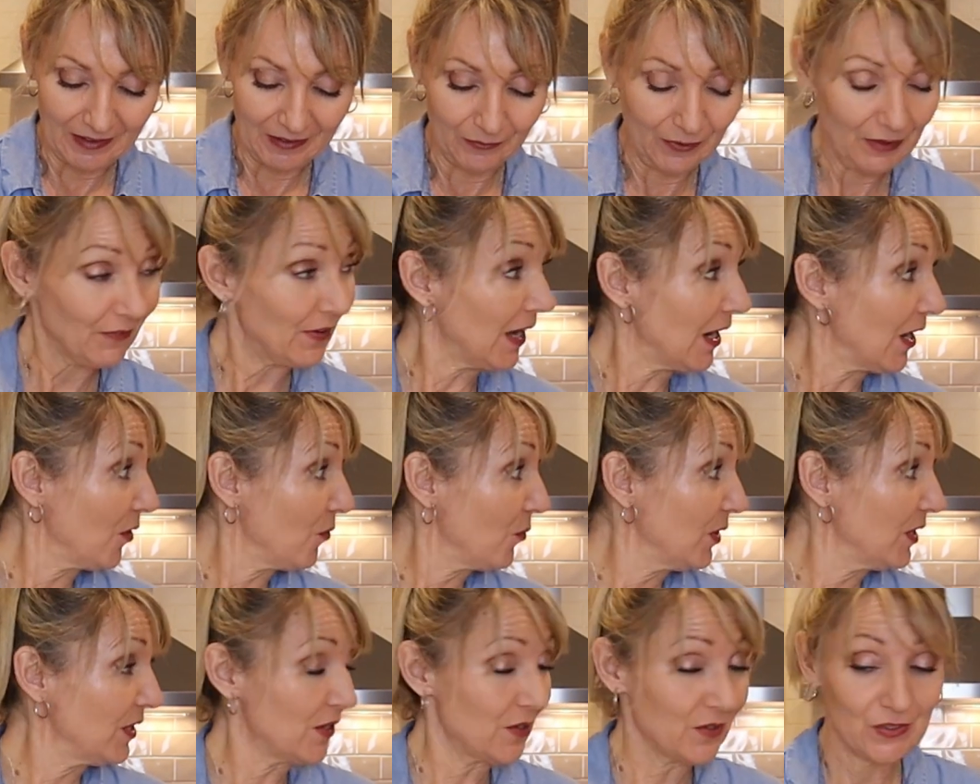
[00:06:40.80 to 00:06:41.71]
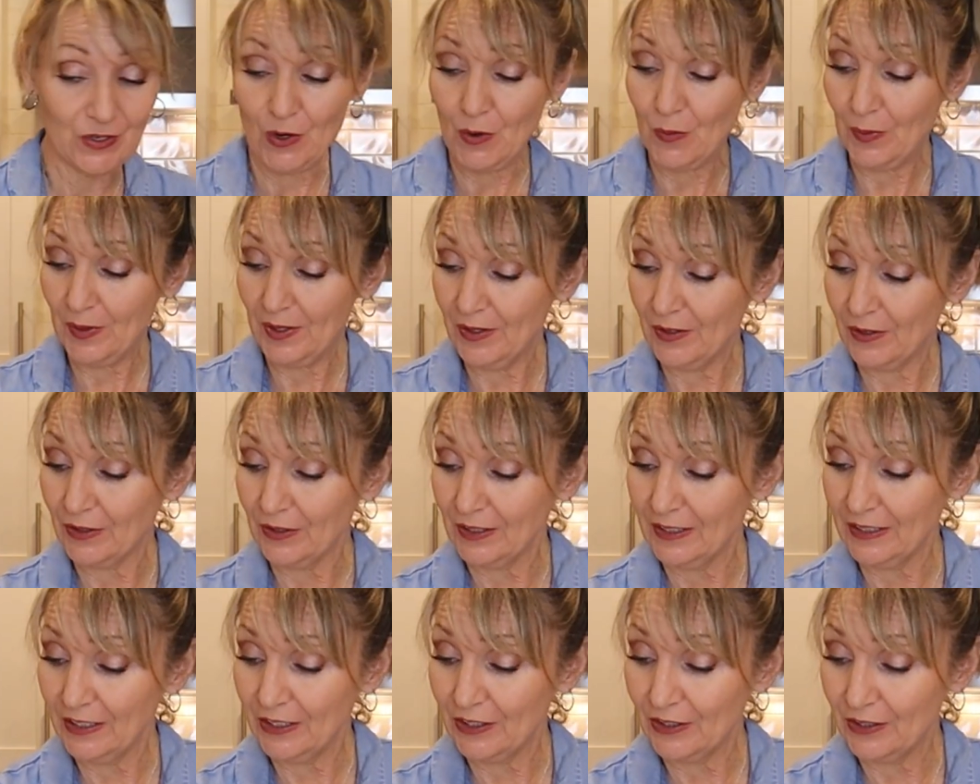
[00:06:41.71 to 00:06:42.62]
we've got our windows open.
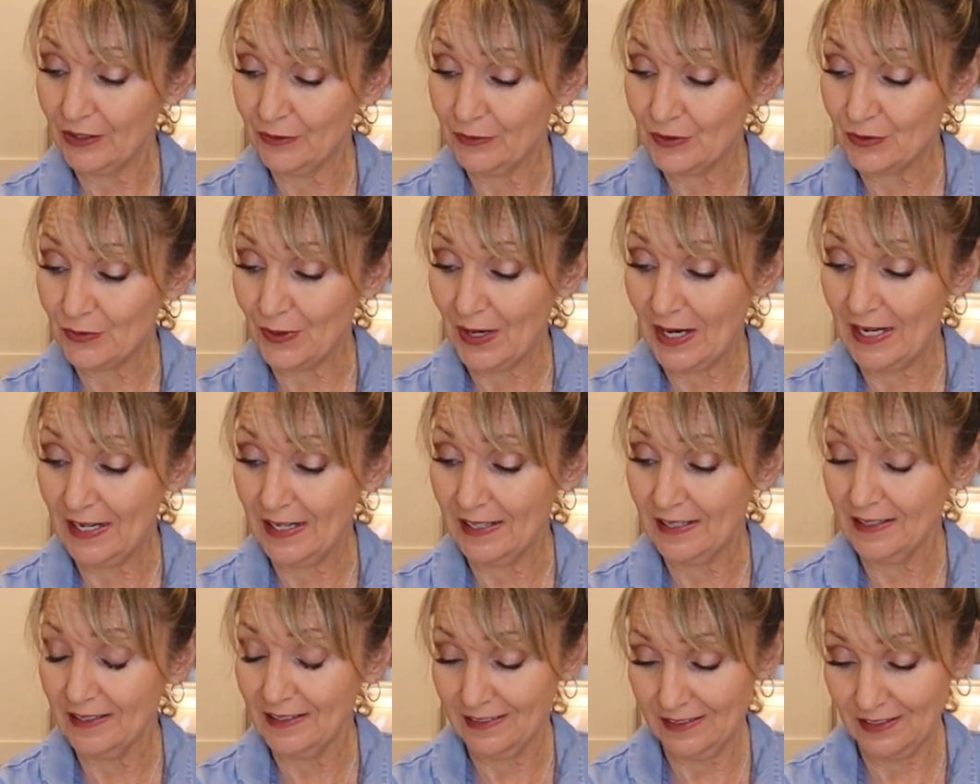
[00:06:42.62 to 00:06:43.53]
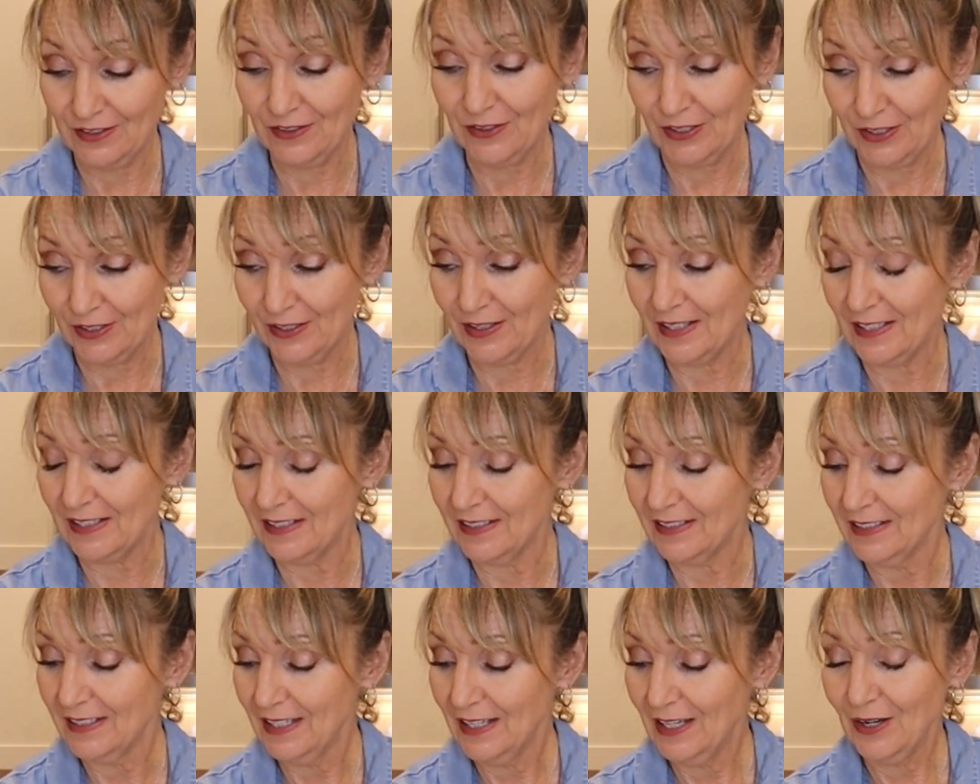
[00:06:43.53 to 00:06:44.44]
Earlier it was raining. You heard
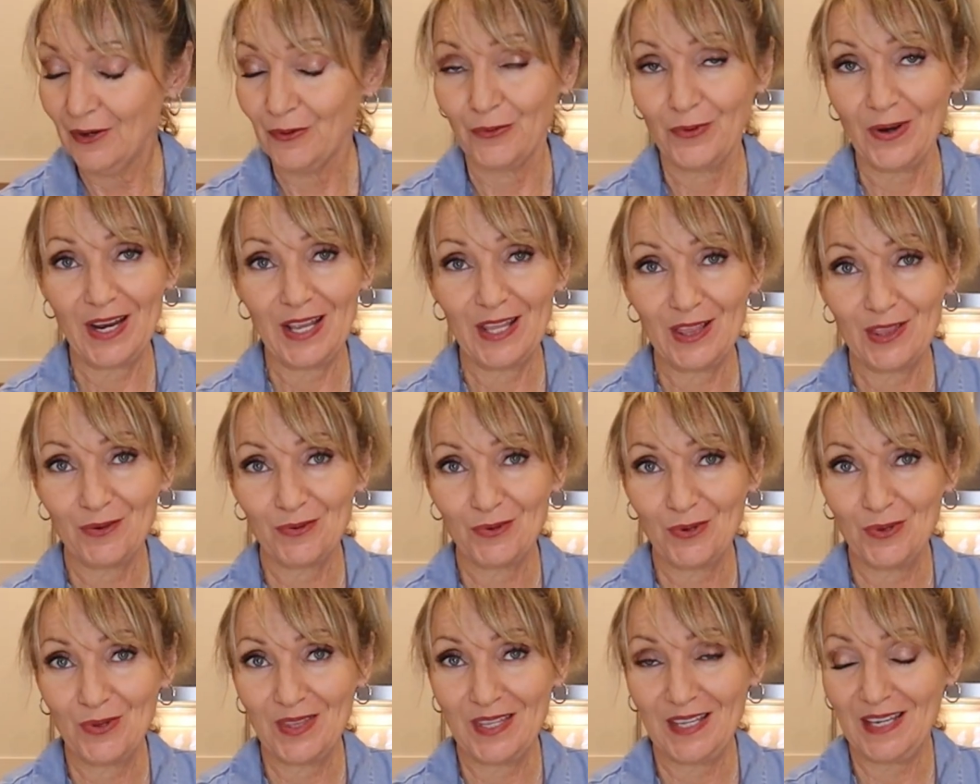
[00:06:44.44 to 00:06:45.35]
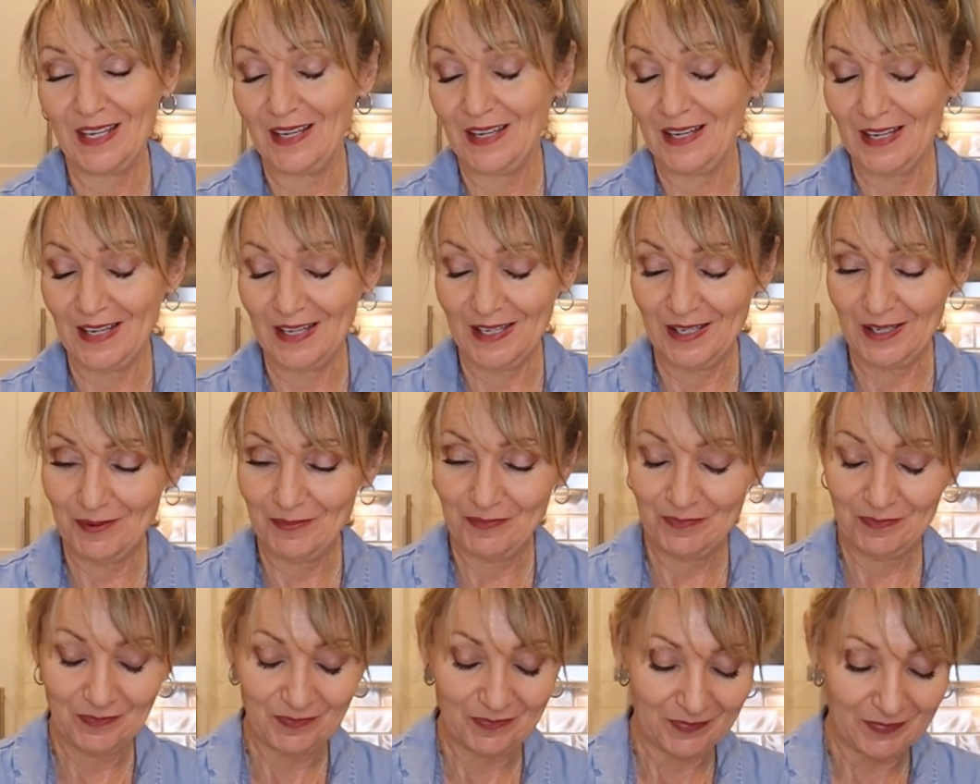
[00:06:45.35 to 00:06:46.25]
the rain through
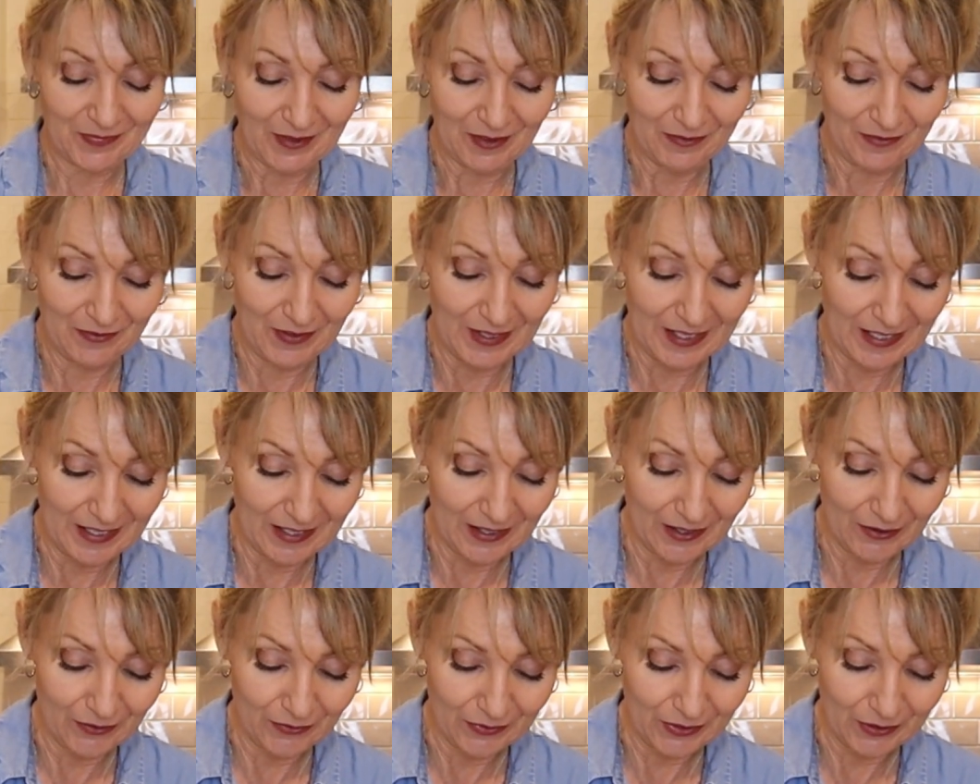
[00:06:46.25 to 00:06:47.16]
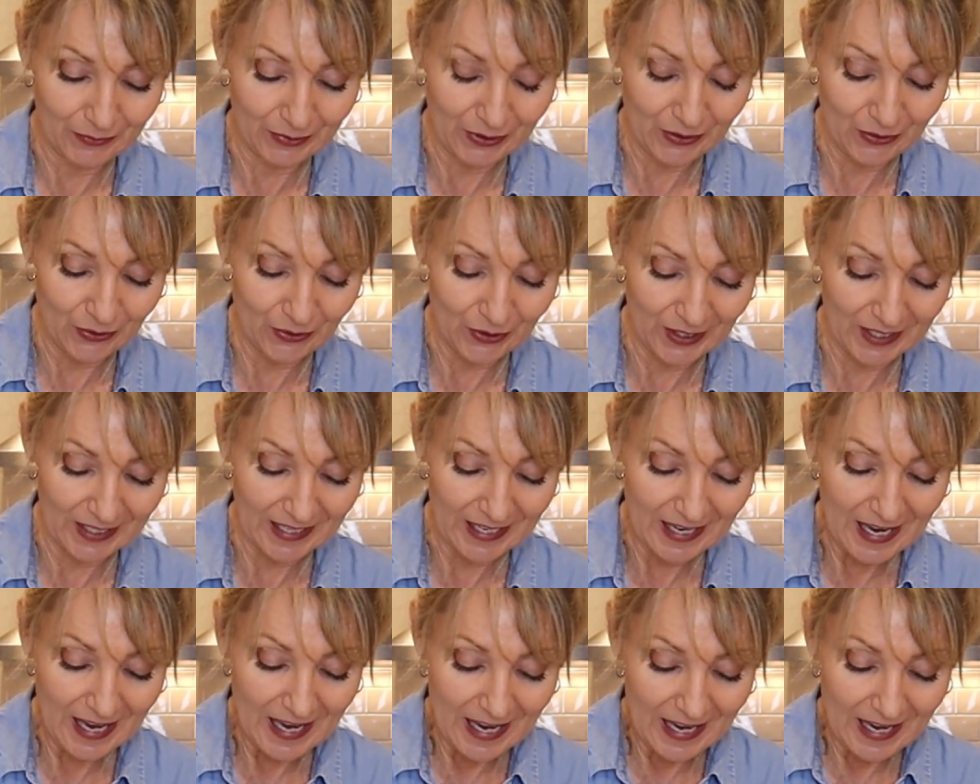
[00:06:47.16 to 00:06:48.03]
the video, the recording.